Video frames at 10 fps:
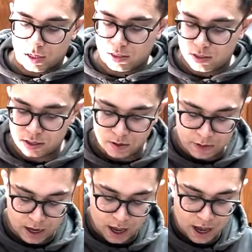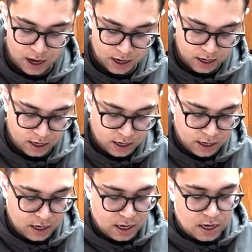this is going to be hot.
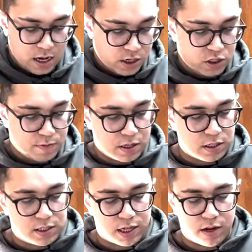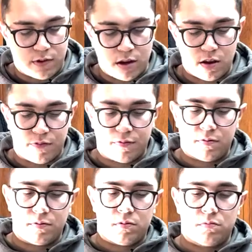And I should be able to slide it right off.
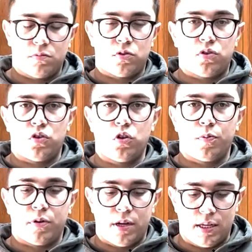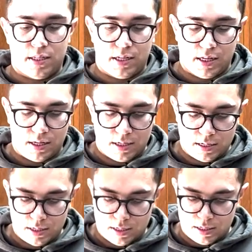Super easy.
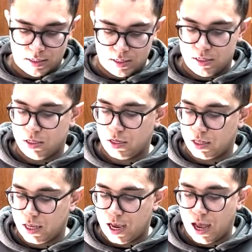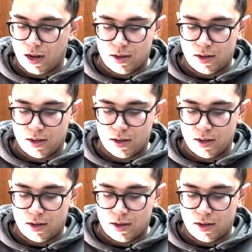Look at that.